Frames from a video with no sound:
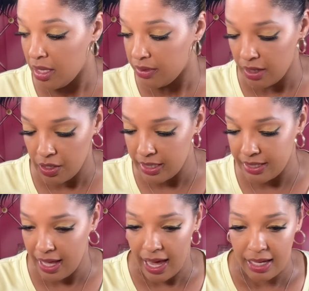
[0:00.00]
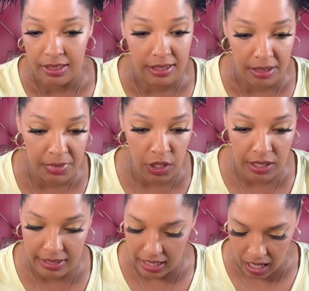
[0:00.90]
there is that. Let me do
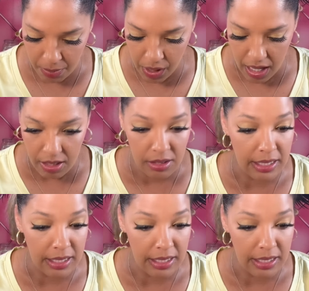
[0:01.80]
these eyebrows